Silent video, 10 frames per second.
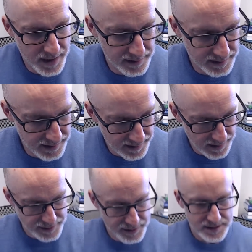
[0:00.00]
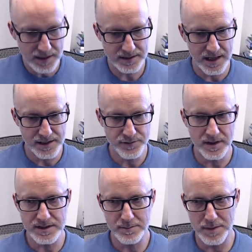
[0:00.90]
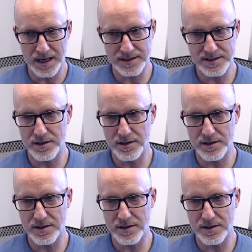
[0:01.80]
But here I just talk to hedge funds and banks.